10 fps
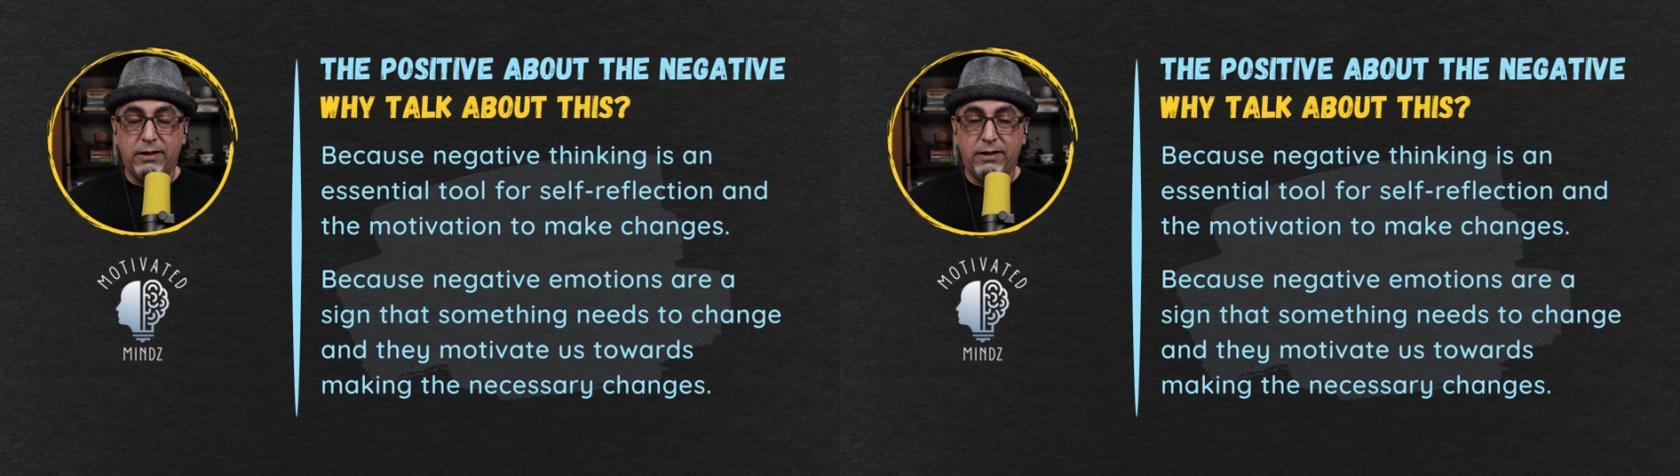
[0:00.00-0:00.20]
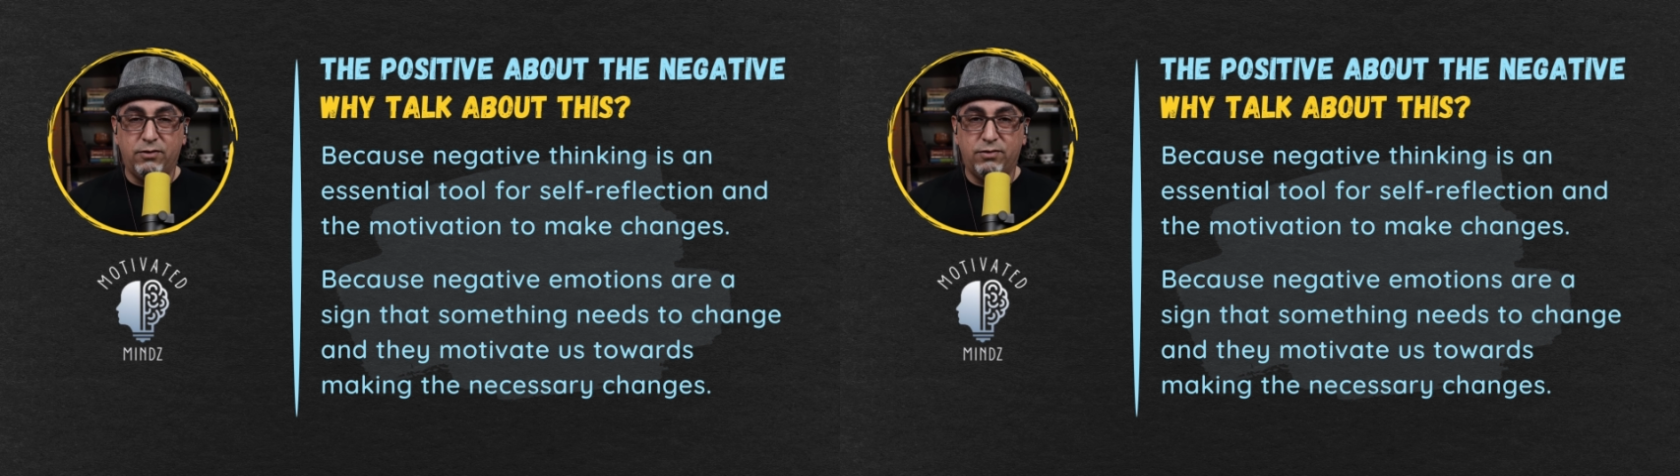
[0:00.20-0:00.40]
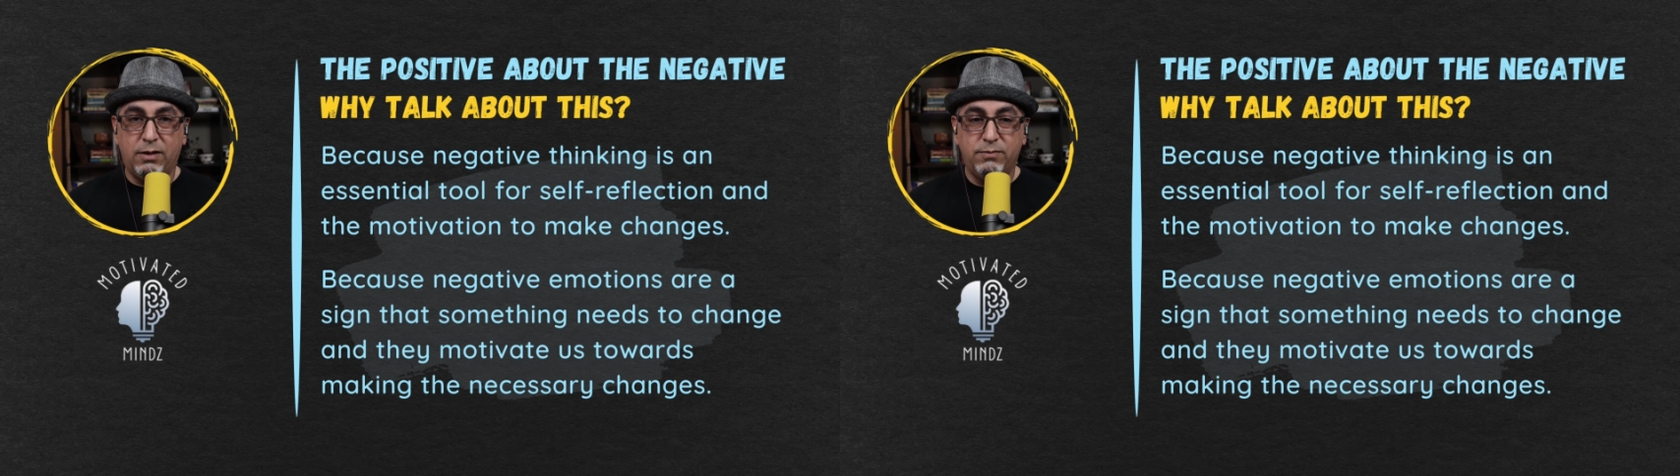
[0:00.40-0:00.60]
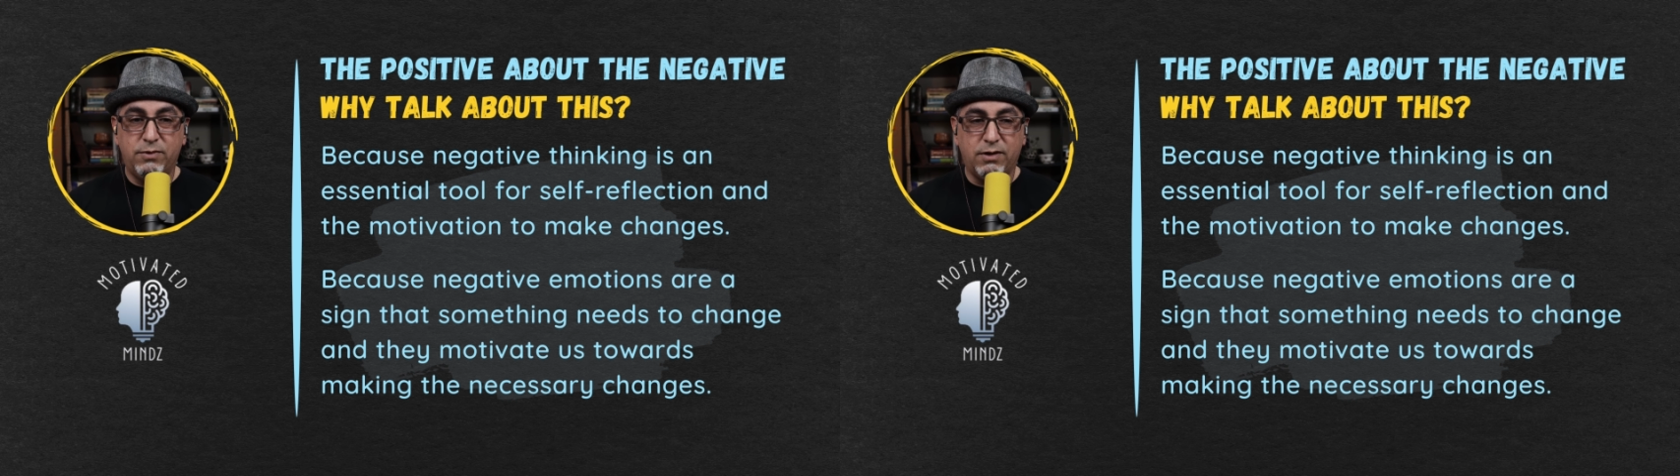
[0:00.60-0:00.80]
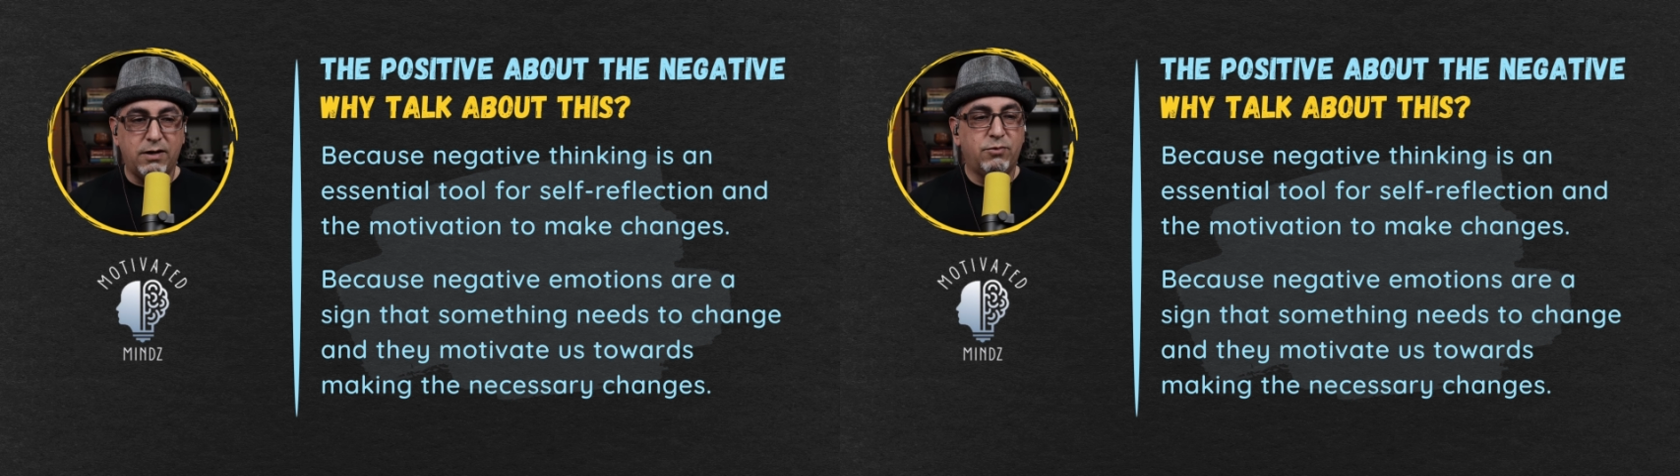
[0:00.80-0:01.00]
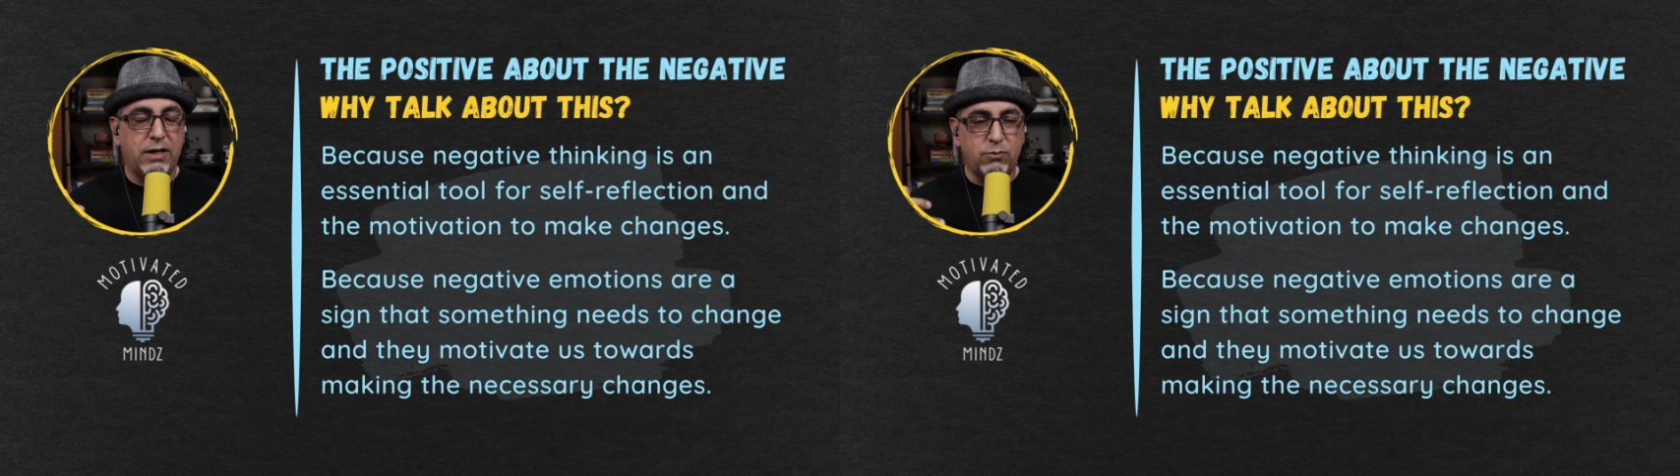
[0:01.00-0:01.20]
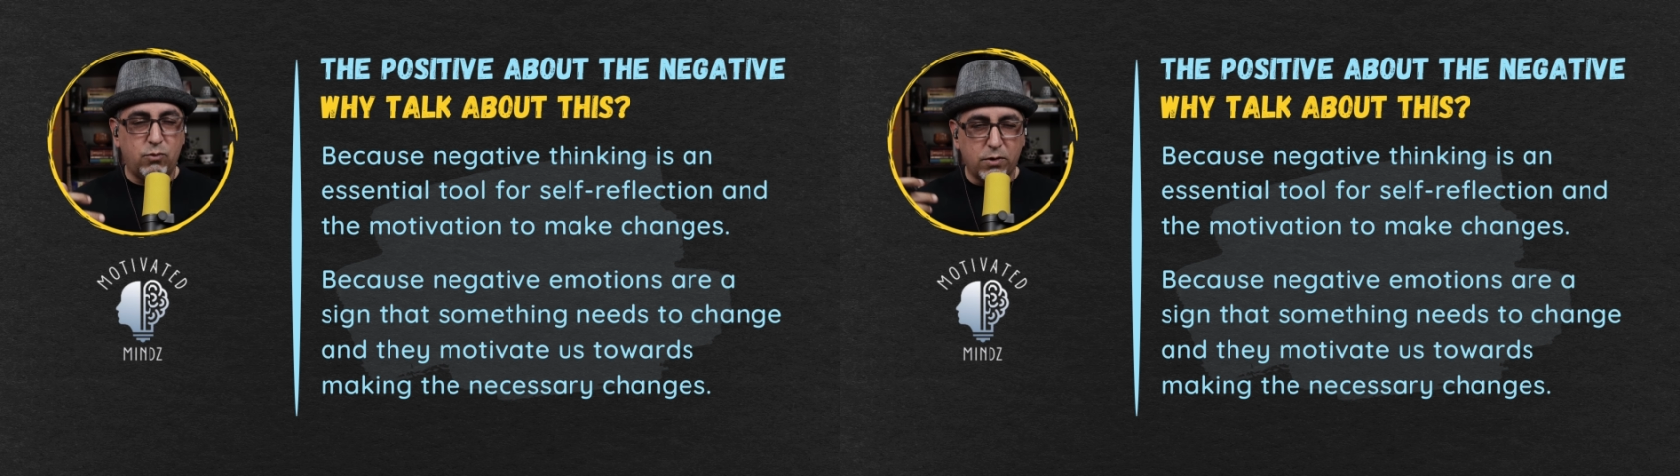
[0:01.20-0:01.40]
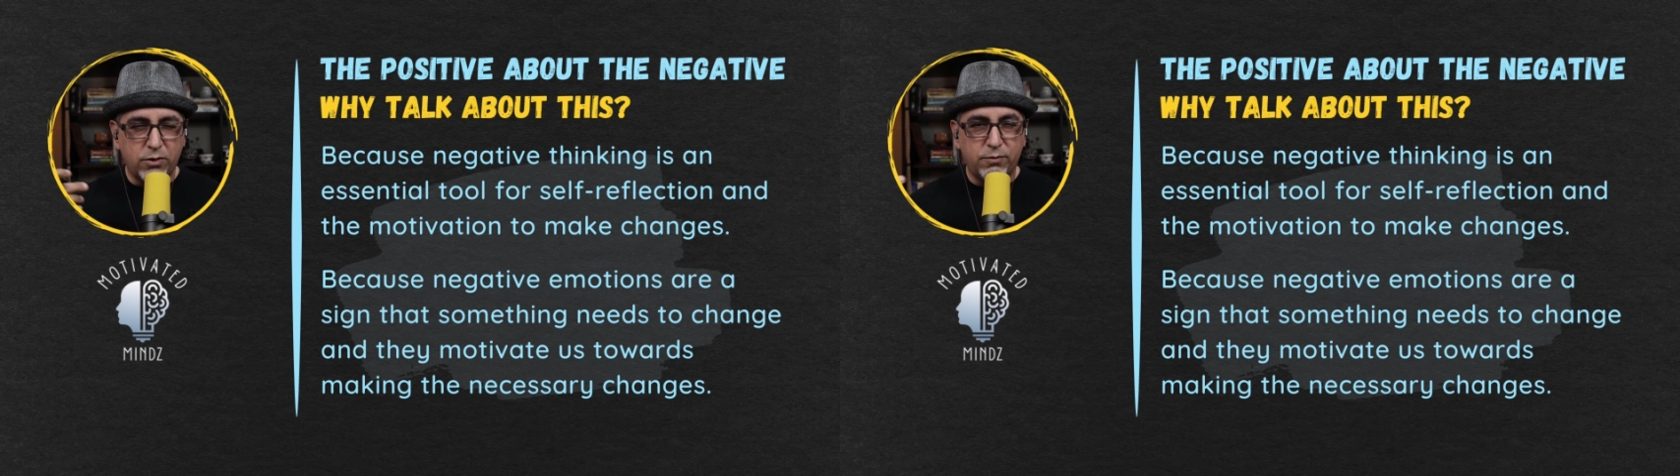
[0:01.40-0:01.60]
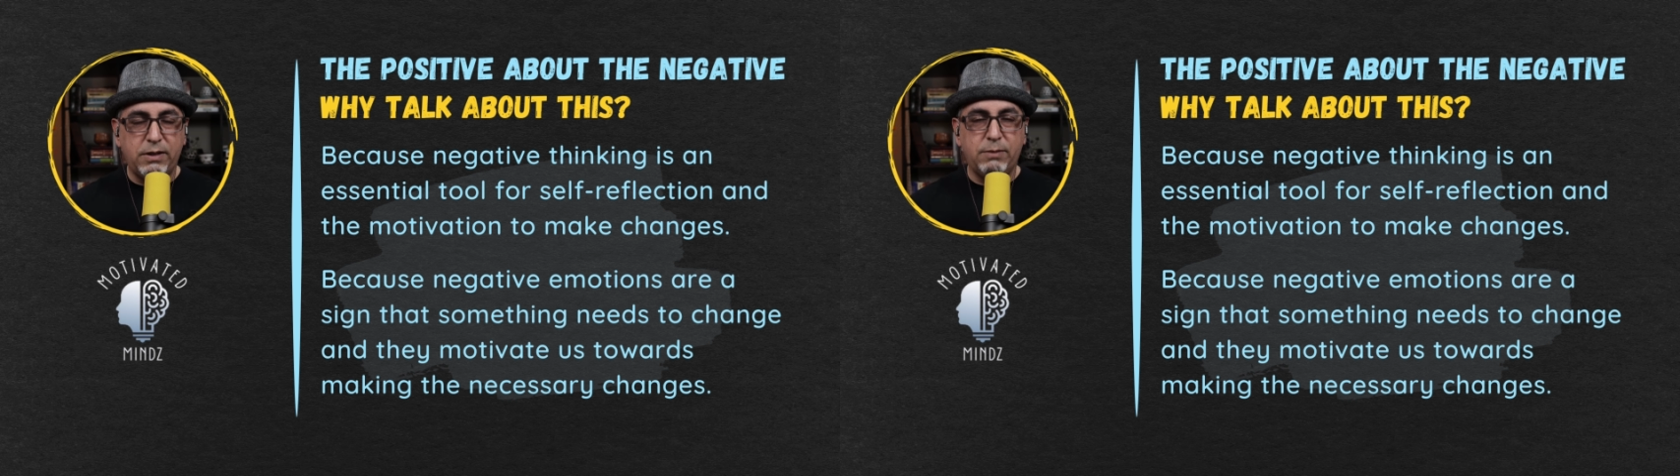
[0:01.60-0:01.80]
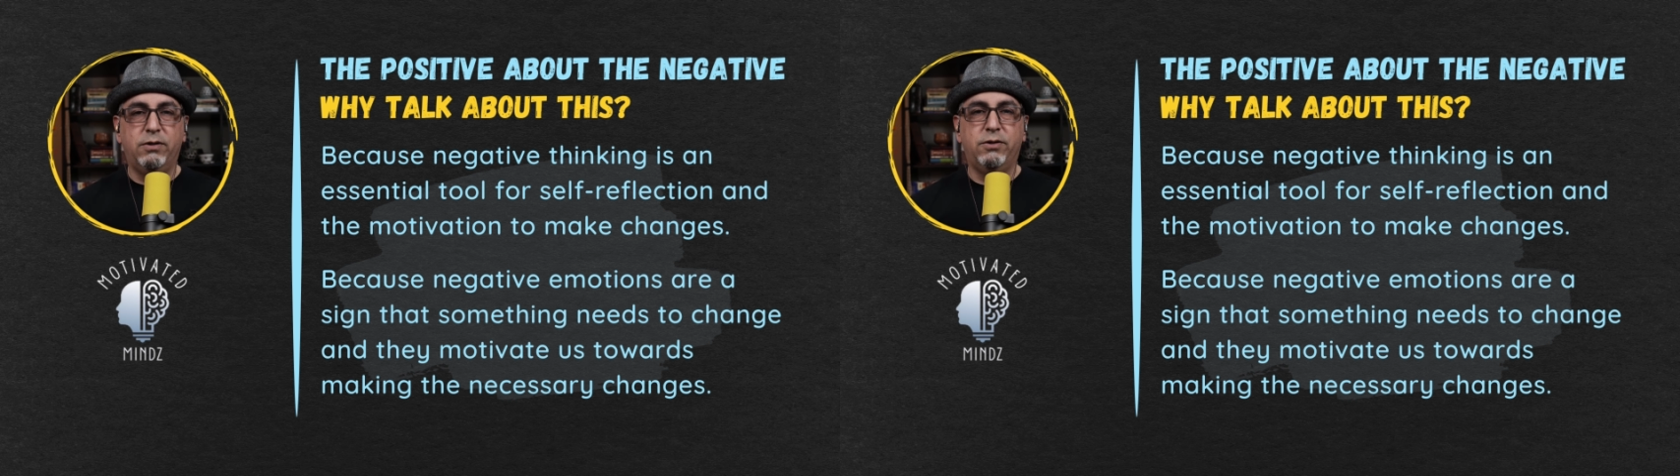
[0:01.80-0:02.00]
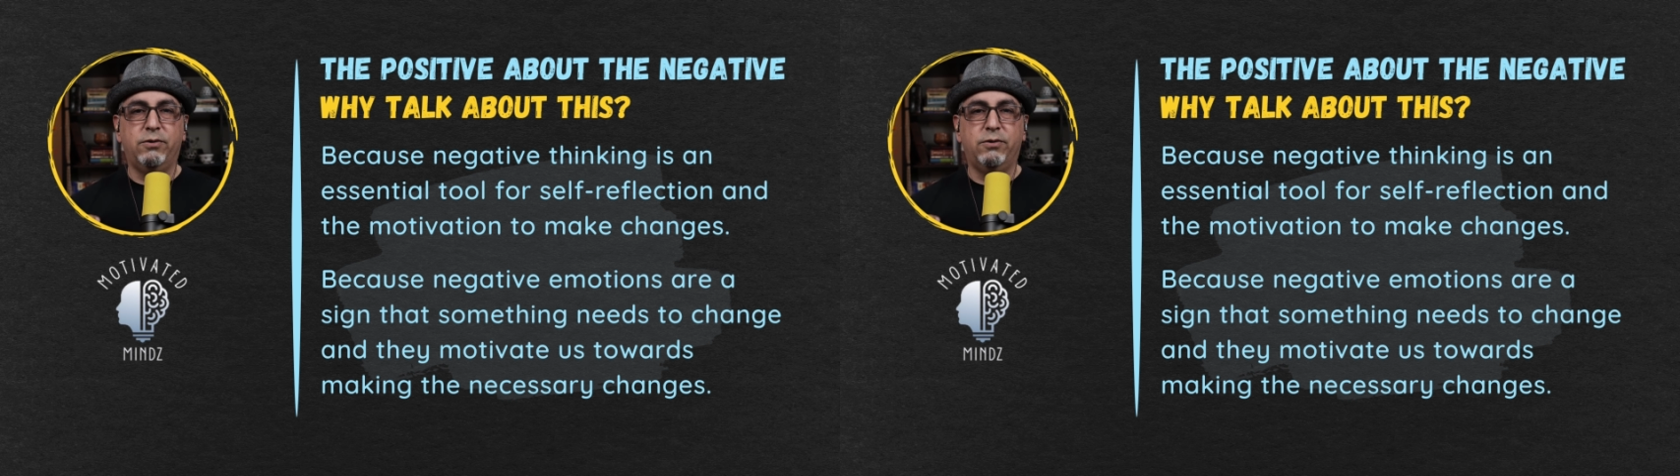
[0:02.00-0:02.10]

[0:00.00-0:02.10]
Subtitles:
And sometimes I work with people who